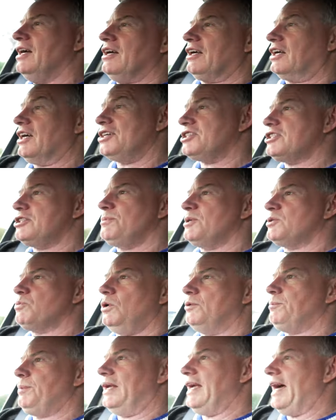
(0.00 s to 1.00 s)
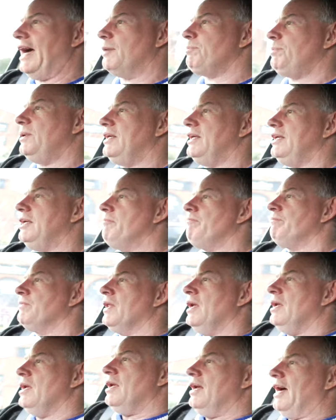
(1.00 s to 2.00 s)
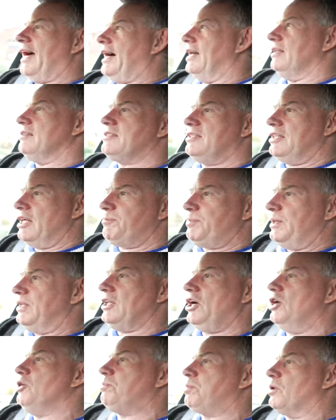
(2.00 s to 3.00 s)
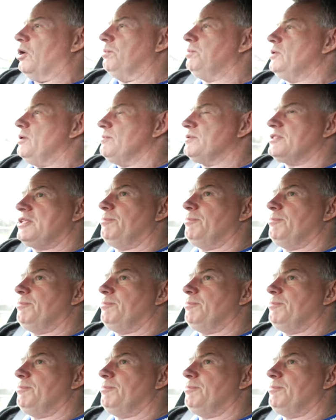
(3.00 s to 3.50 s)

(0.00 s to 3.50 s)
Customers would be happy and there'd be no problems.